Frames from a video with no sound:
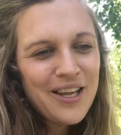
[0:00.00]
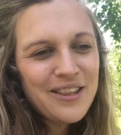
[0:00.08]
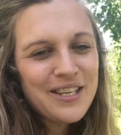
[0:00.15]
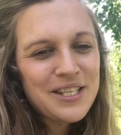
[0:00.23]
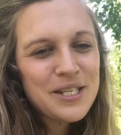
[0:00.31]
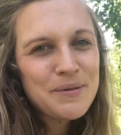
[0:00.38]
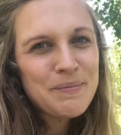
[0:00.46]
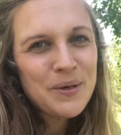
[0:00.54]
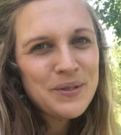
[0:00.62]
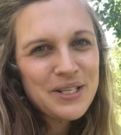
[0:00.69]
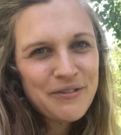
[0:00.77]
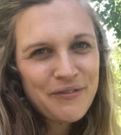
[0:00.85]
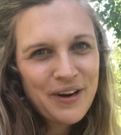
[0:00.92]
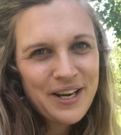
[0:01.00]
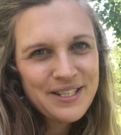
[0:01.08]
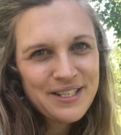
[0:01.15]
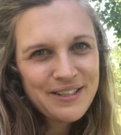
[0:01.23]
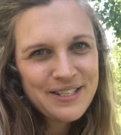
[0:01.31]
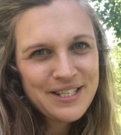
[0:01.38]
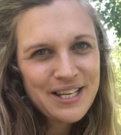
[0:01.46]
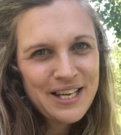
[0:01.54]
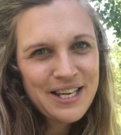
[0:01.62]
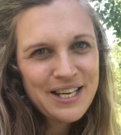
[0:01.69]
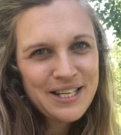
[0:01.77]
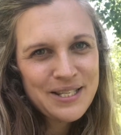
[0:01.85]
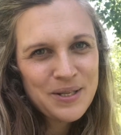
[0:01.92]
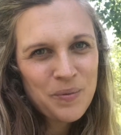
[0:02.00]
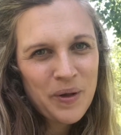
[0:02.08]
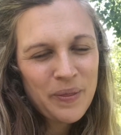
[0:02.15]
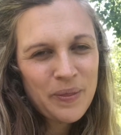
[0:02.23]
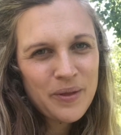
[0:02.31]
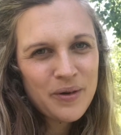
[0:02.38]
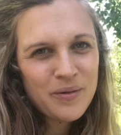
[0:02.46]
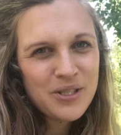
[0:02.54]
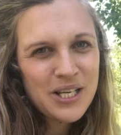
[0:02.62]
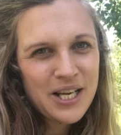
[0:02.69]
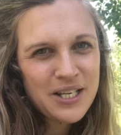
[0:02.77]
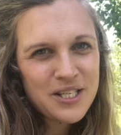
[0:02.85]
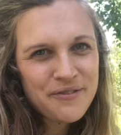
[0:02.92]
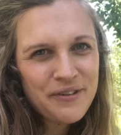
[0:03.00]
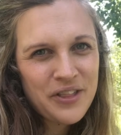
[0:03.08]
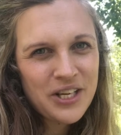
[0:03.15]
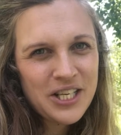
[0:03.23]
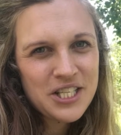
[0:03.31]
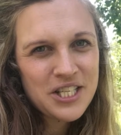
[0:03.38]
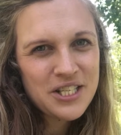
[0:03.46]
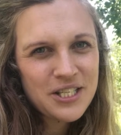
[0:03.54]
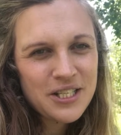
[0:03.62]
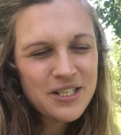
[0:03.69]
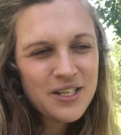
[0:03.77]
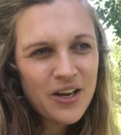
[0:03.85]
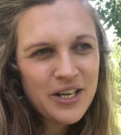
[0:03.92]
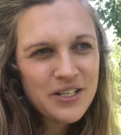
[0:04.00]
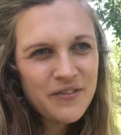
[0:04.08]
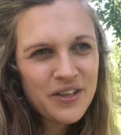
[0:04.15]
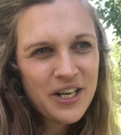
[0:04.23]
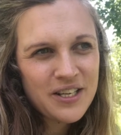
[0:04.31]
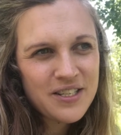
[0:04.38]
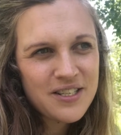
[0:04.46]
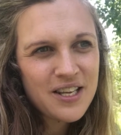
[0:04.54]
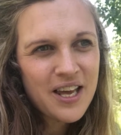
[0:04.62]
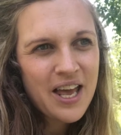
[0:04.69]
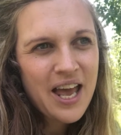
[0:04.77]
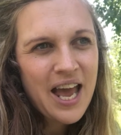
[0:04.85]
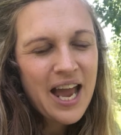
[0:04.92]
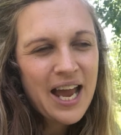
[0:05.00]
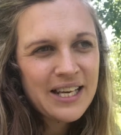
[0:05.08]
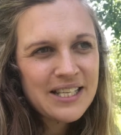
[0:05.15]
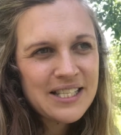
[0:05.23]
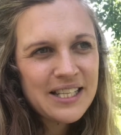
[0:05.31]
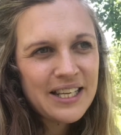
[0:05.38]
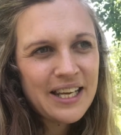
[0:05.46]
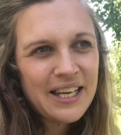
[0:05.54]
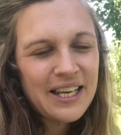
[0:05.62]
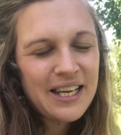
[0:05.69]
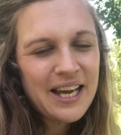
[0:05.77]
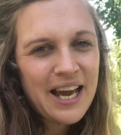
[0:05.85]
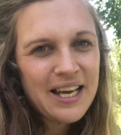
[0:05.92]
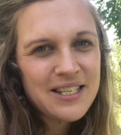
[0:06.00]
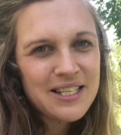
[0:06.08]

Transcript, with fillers: This is mostly Fraser, as he is the one that tends to run the logistics side of things, and he has